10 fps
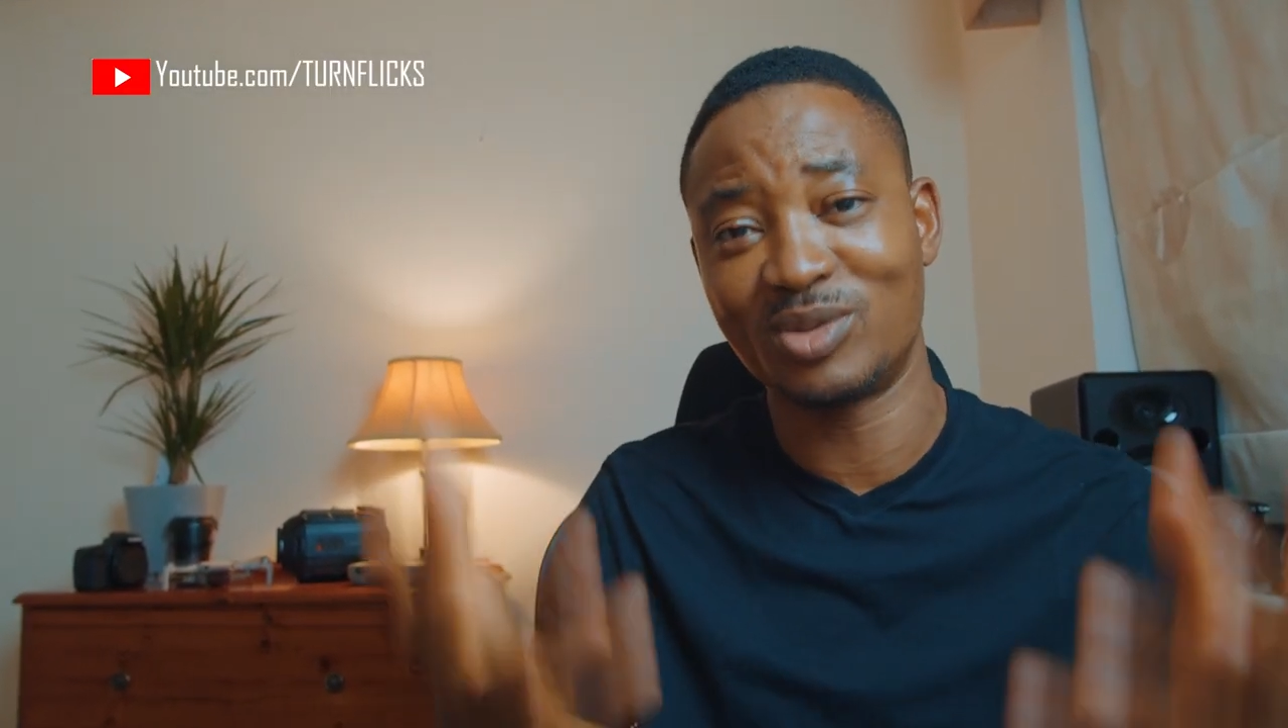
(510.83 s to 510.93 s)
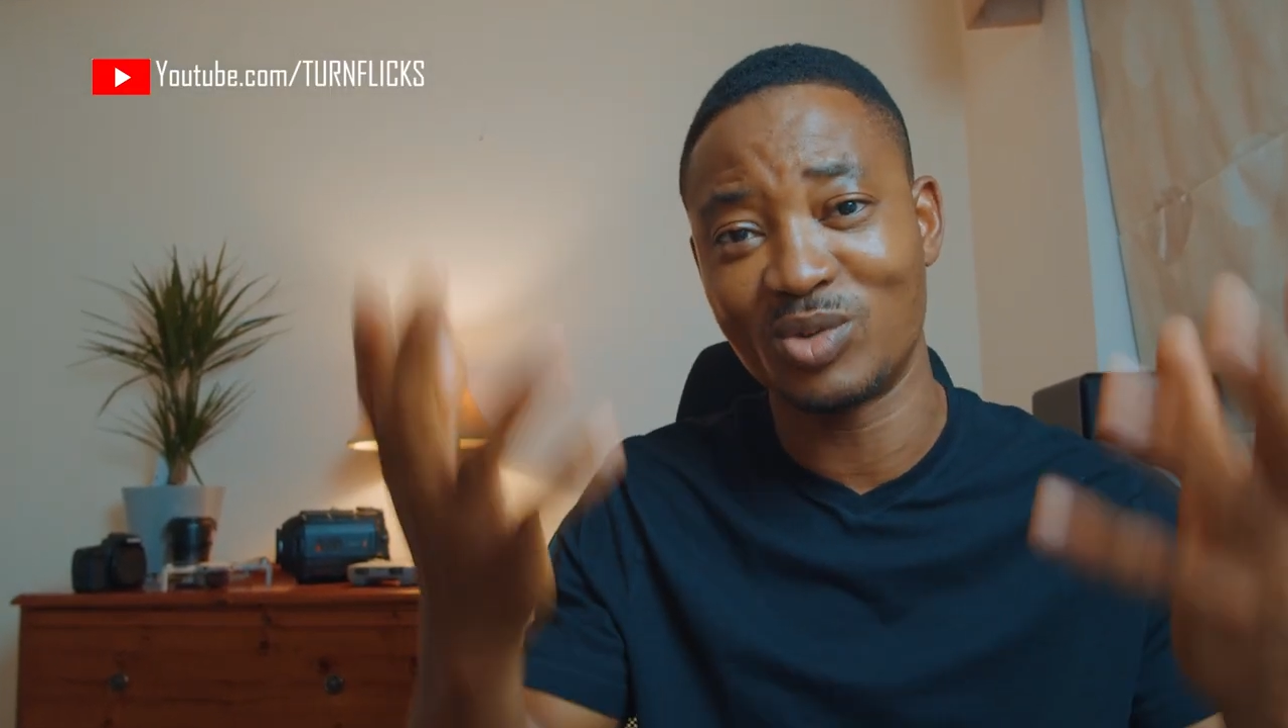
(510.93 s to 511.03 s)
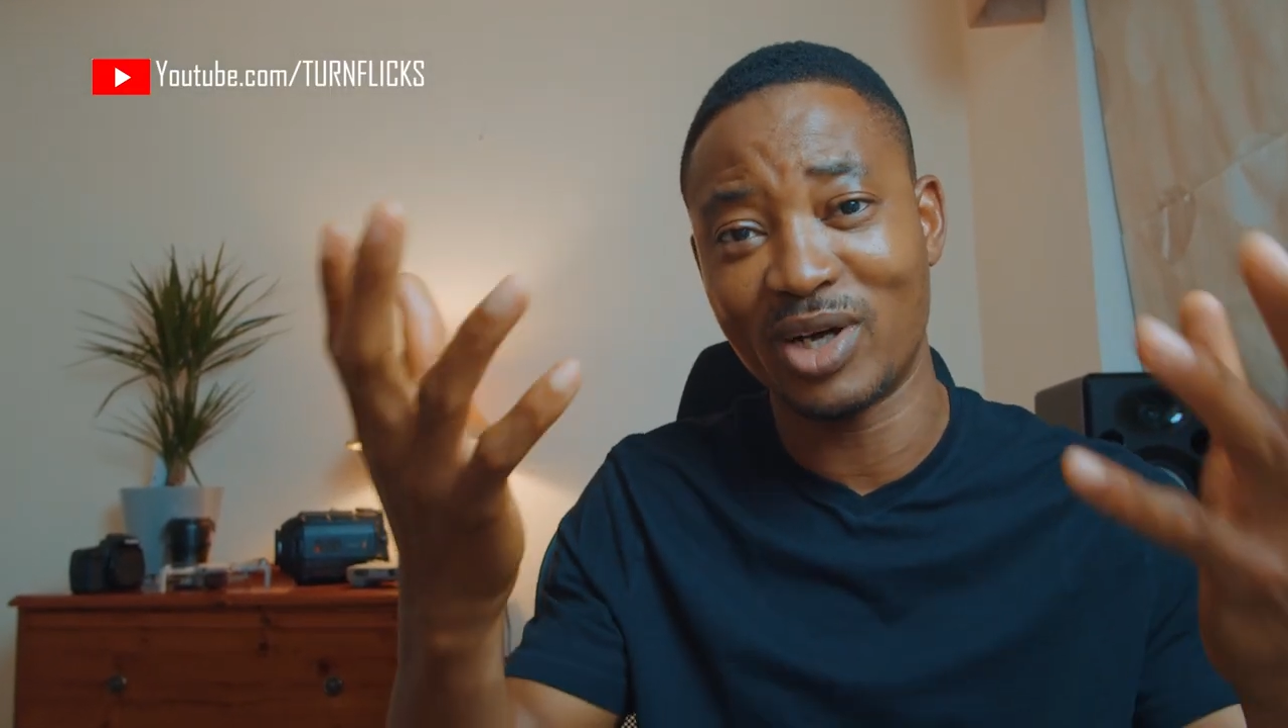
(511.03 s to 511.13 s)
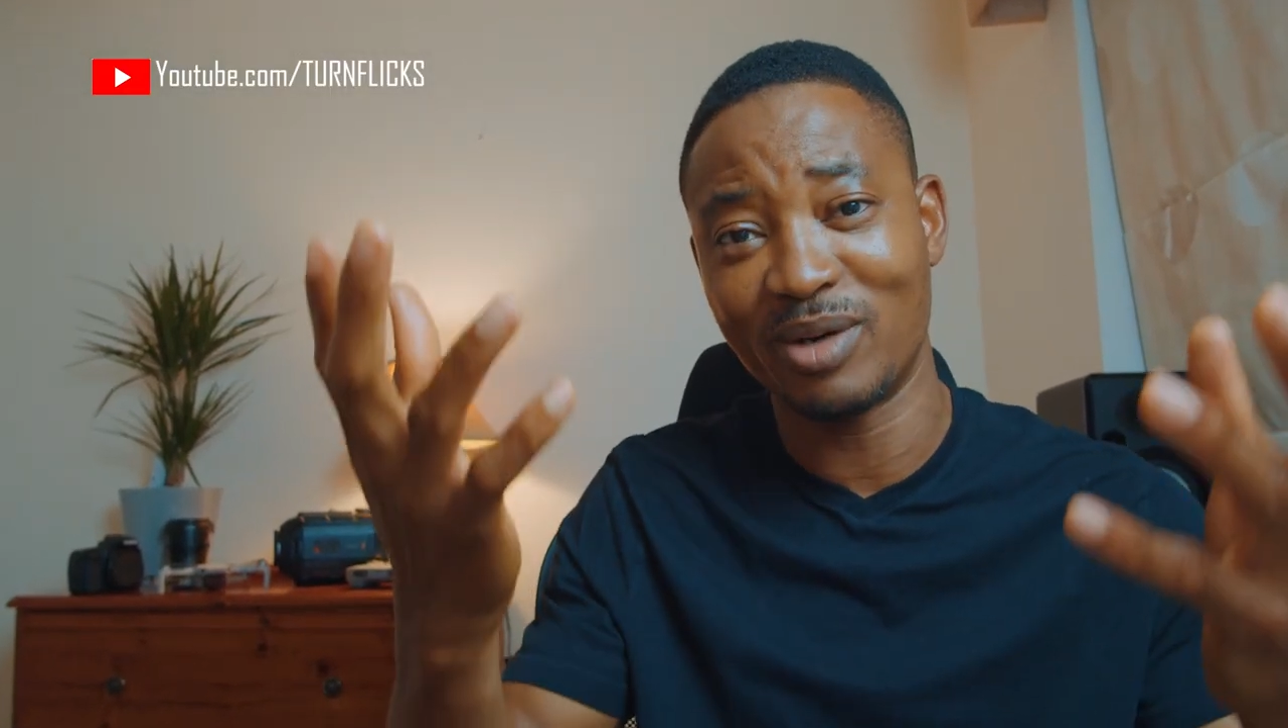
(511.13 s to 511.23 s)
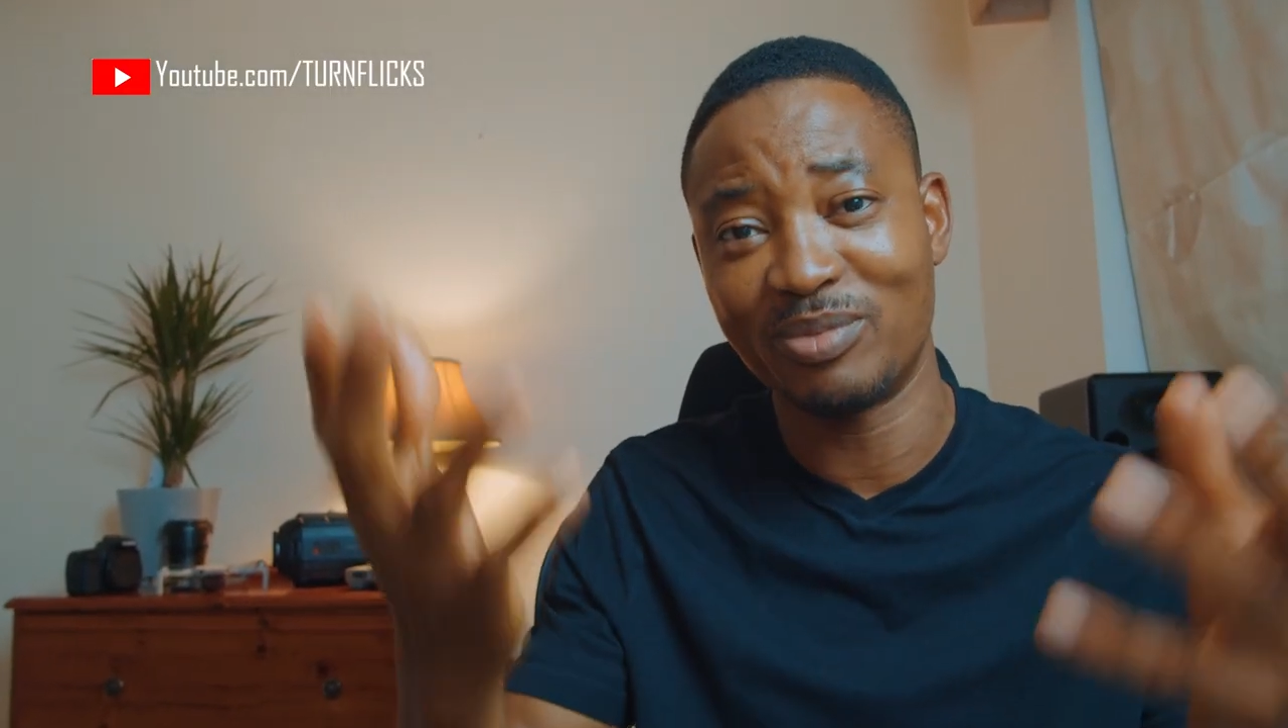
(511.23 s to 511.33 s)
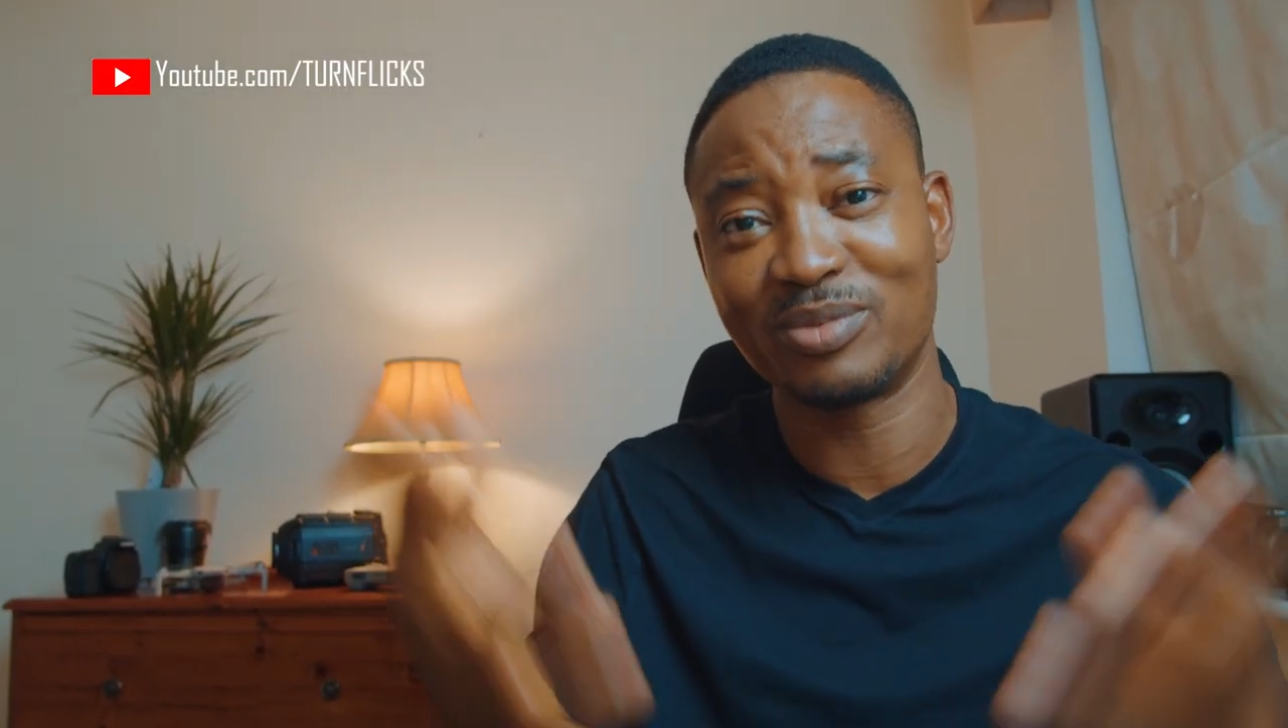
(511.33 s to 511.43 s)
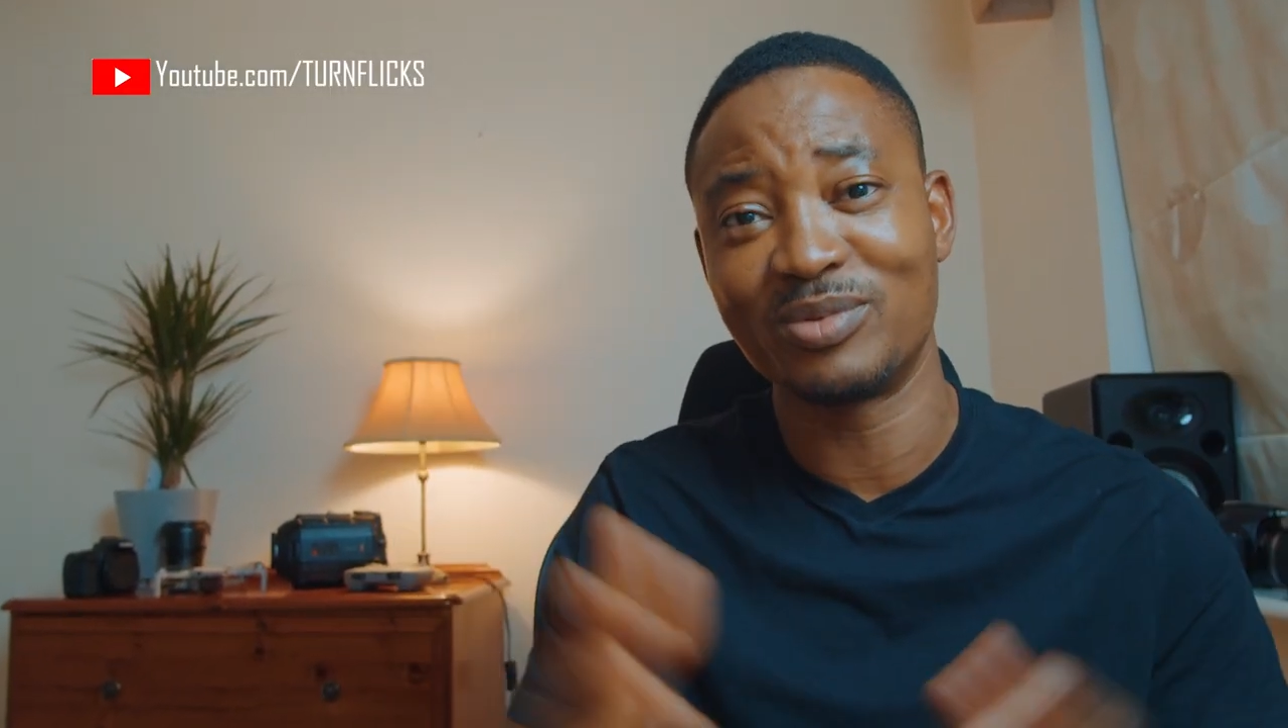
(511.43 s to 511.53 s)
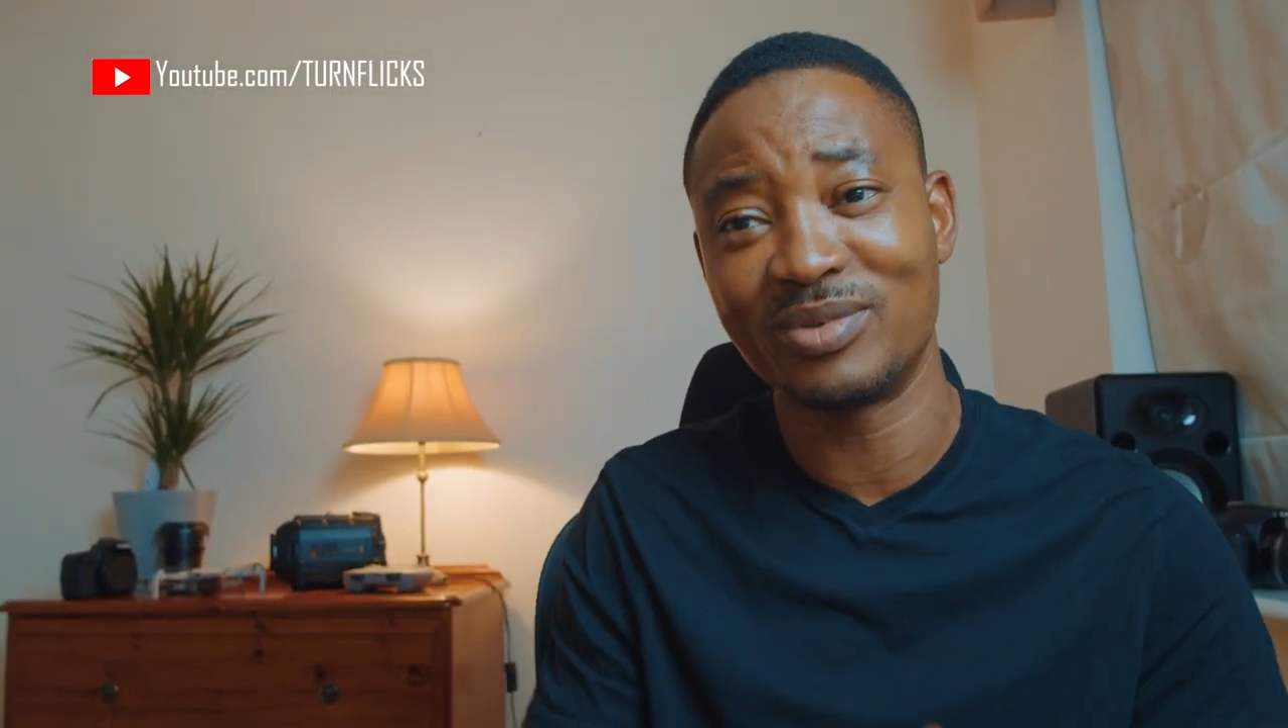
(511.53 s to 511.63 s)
it will help